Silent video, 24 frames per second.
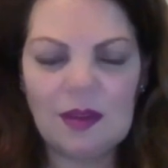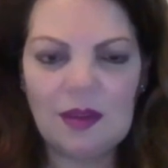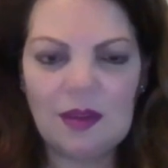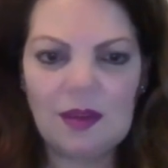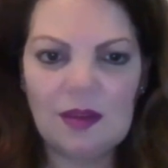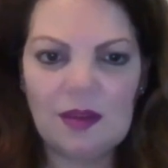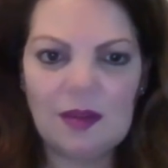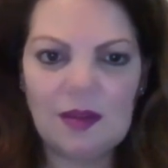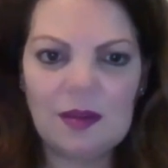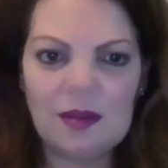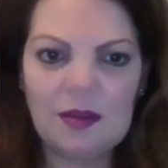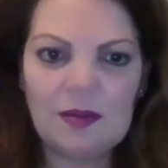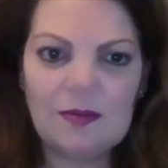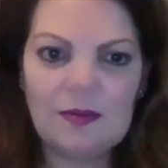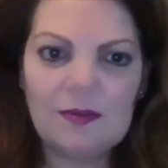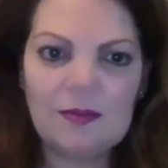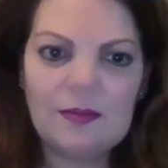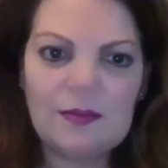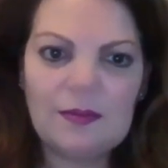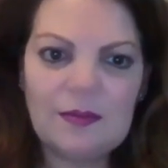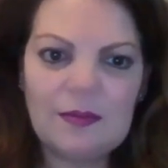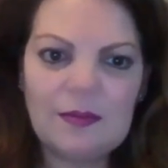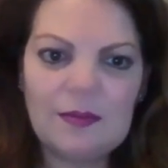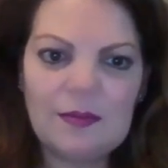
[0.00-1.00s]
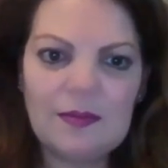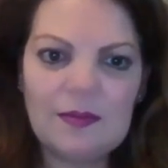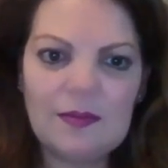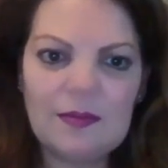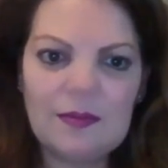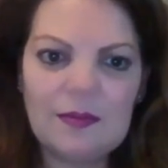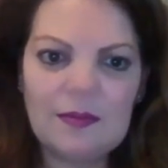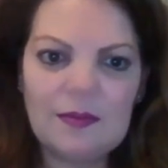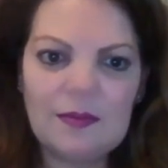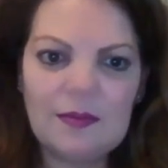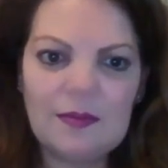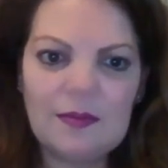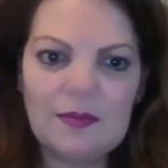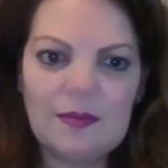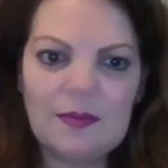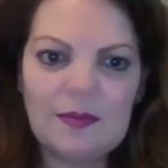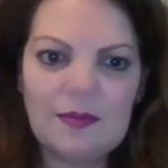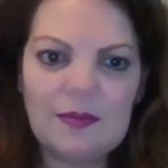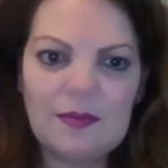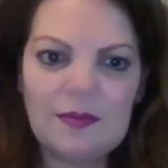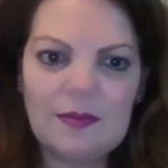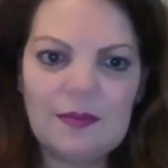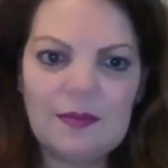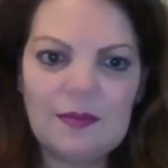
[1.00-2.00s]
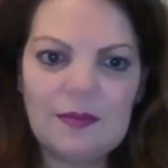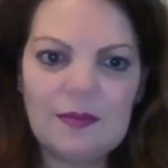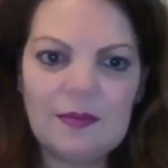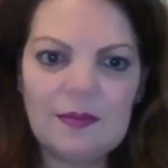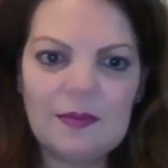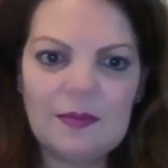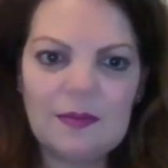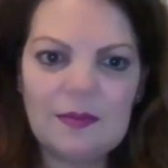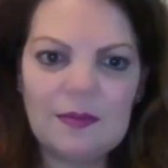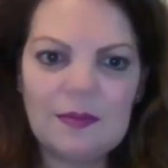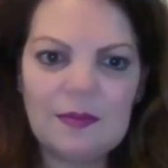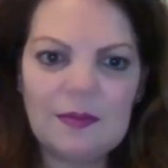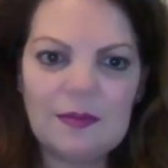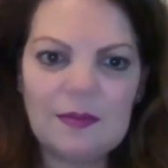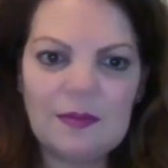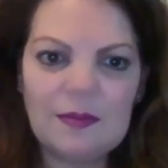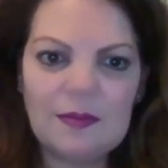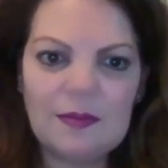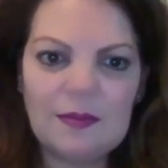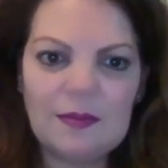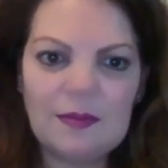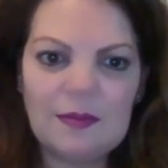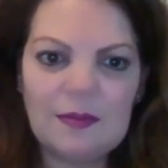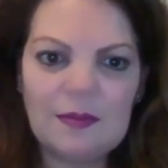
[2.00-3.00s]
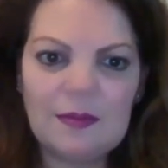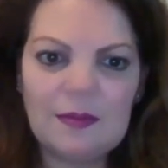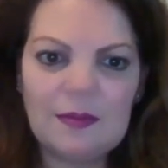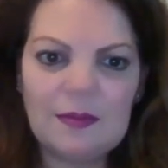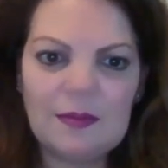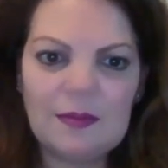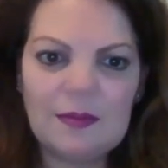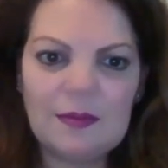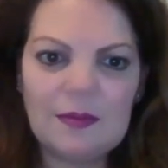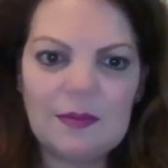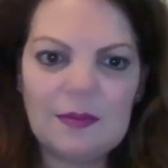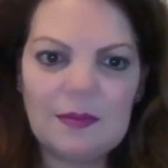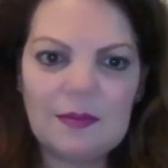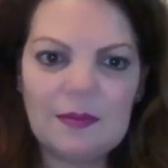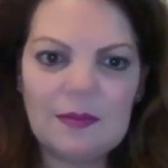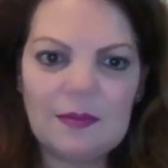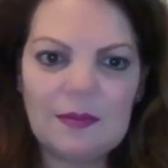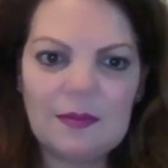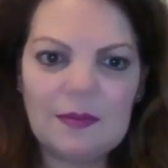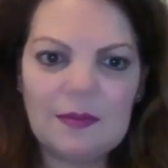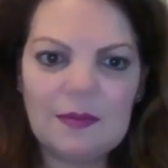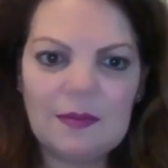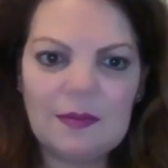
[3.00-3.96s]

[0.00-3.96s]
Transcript: No words are spoken by the person on screen.